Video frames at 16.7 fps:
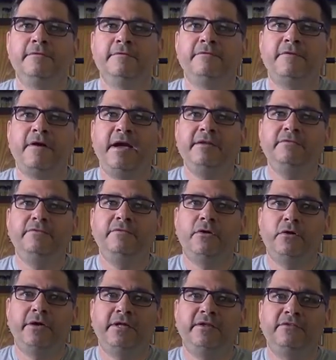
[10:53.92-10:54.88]
Find
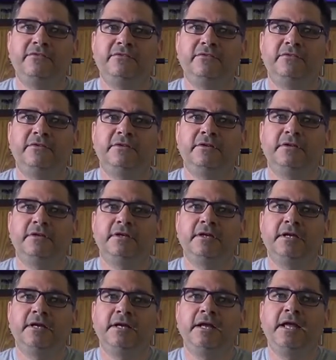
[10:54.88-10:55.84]
focus
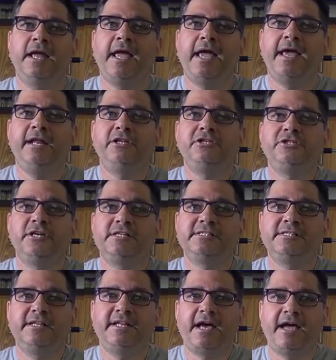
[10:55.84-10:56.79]
and
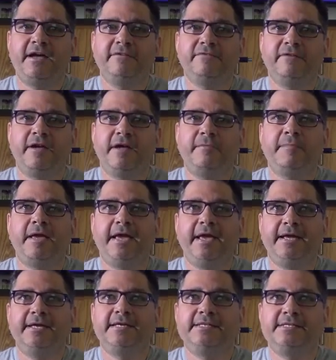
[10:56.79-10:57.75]
adjust the diaphragm
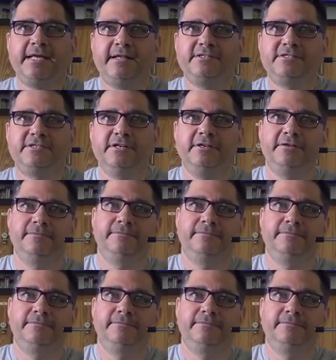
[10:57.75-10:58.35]
and condenser.